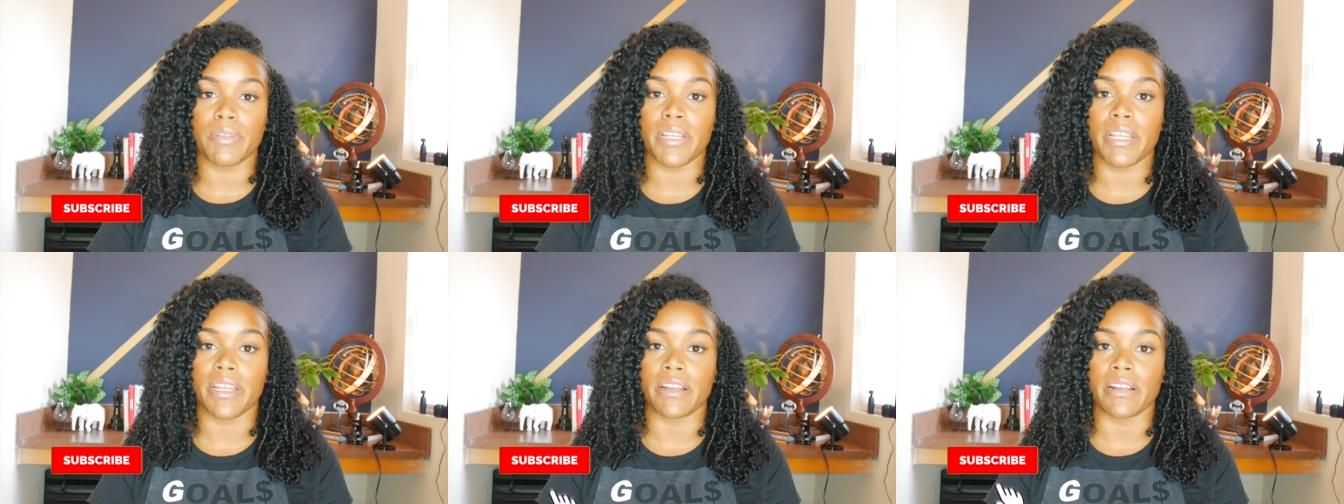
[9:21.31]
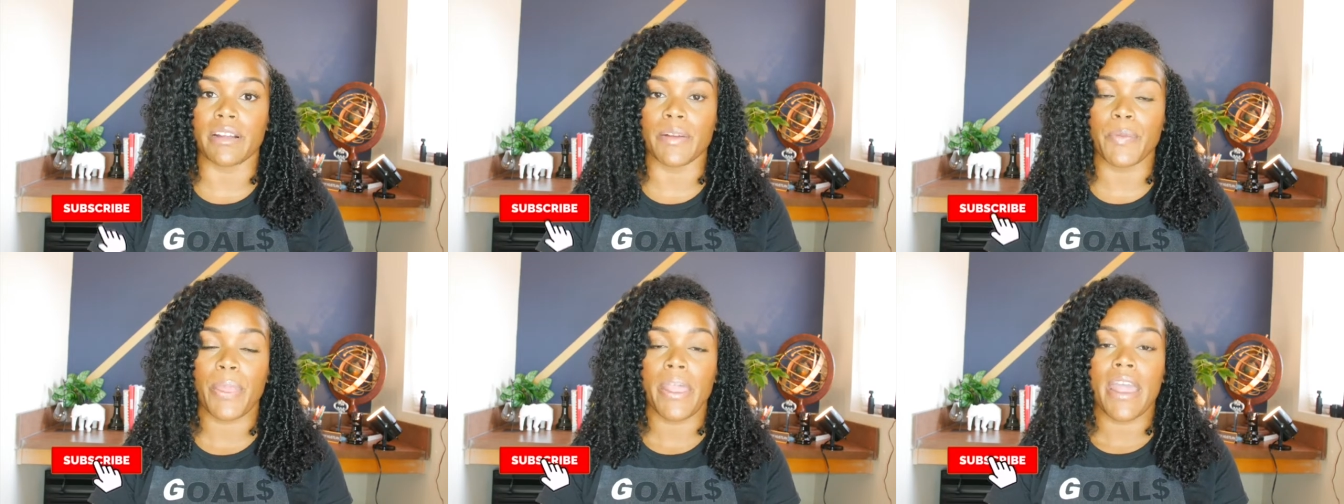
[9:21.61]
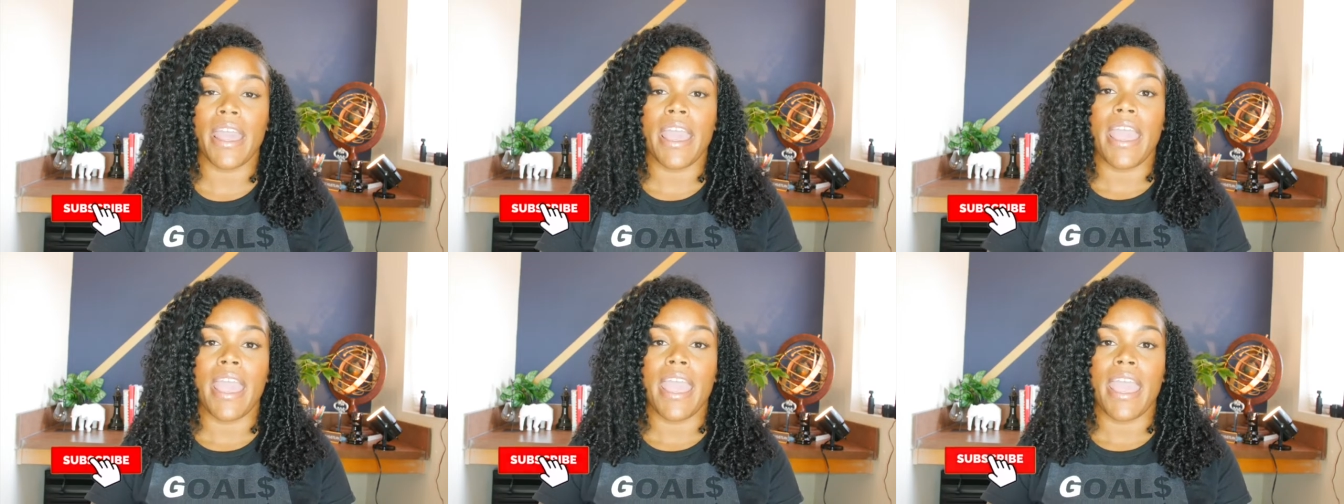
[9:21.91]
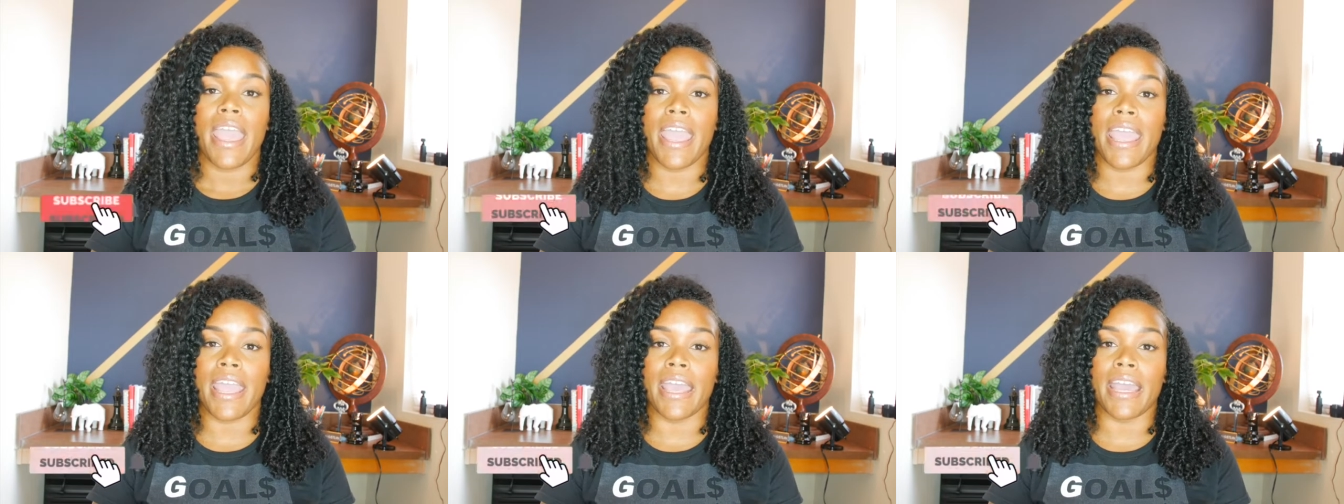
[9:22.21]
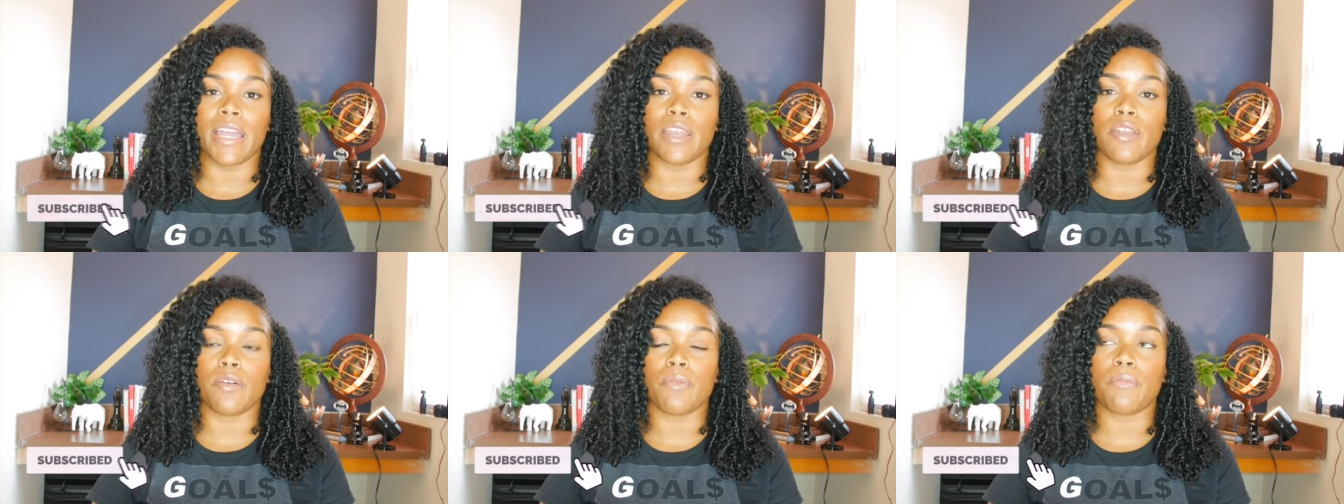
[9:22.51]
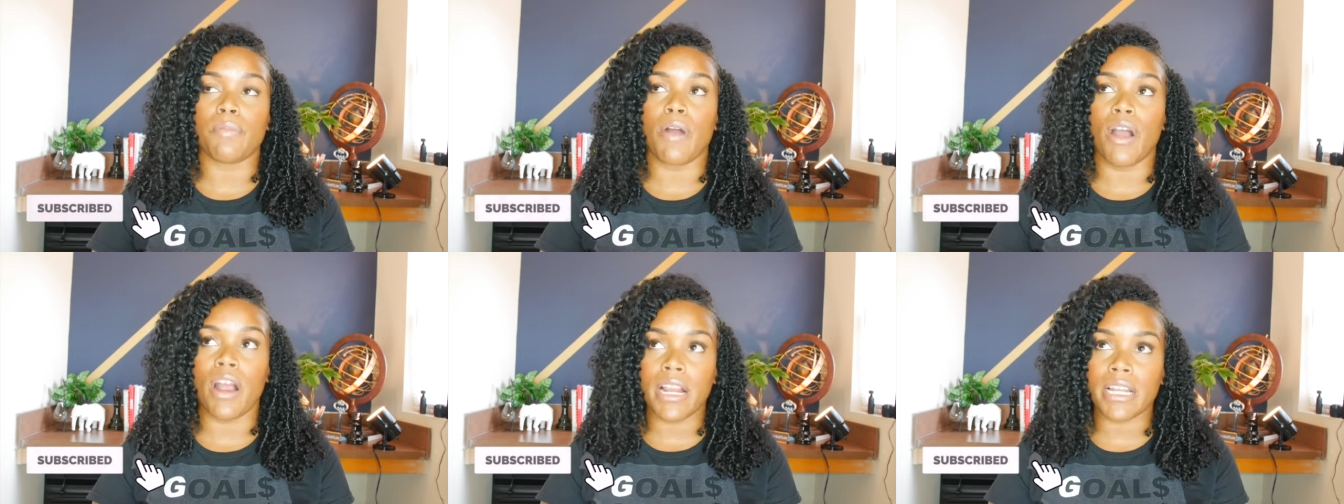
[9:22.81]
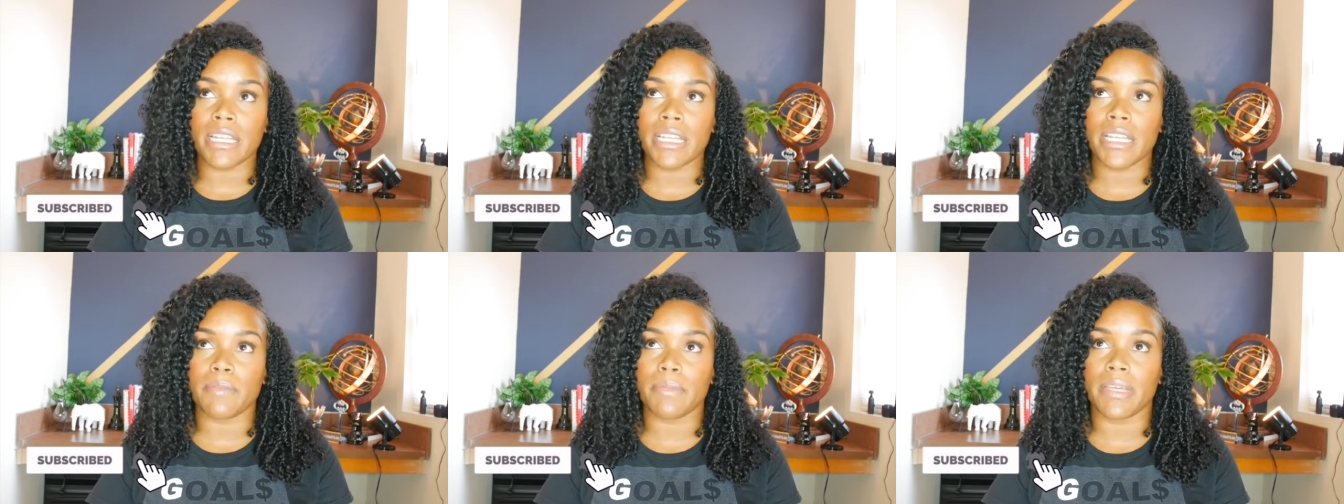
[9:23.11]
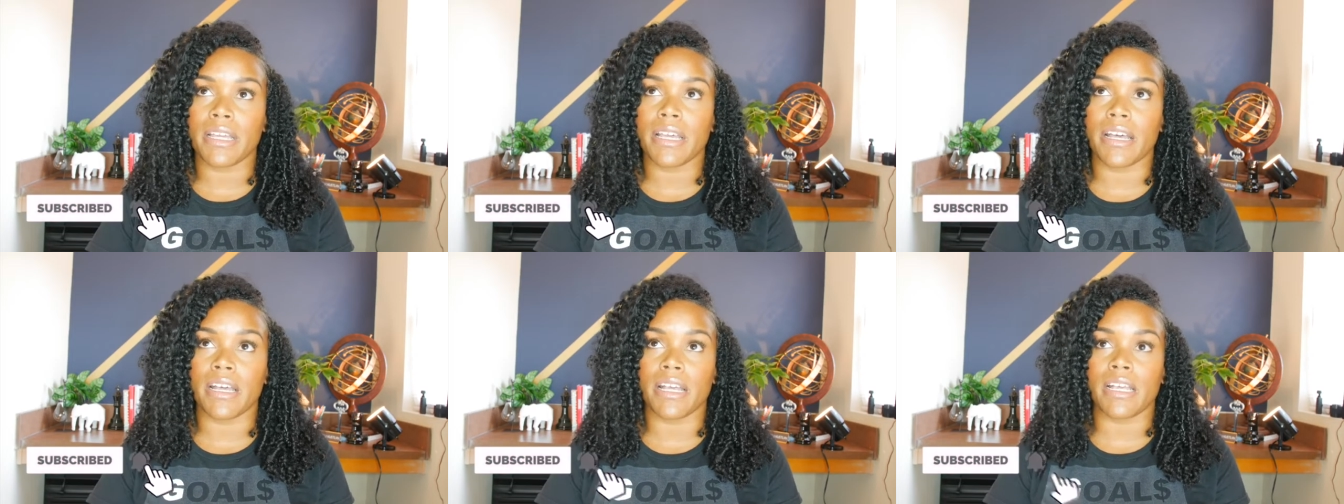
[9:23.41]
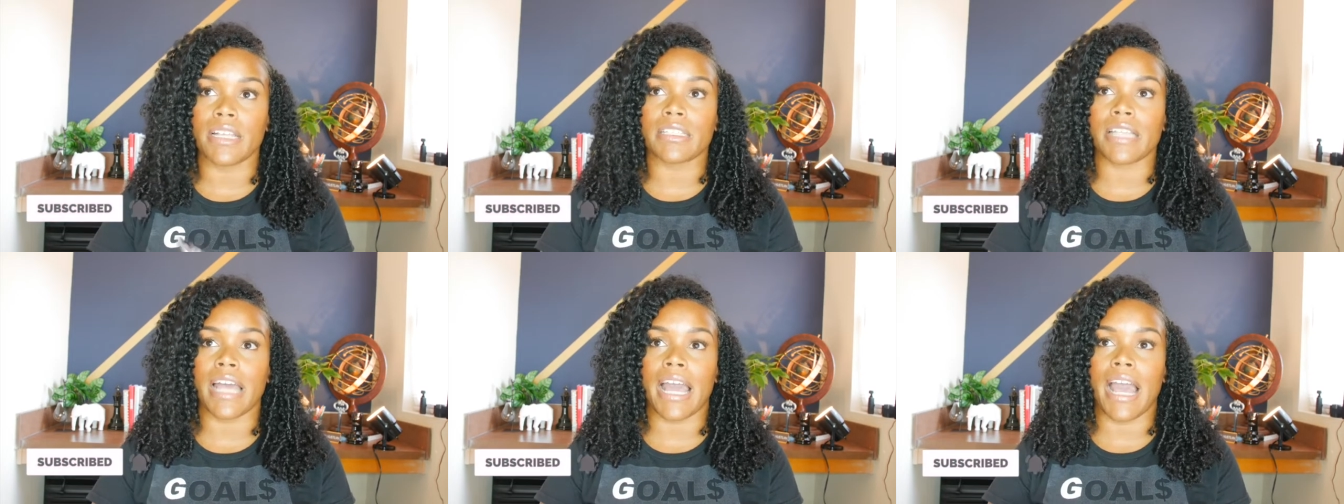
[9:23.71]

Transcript: here. And partly because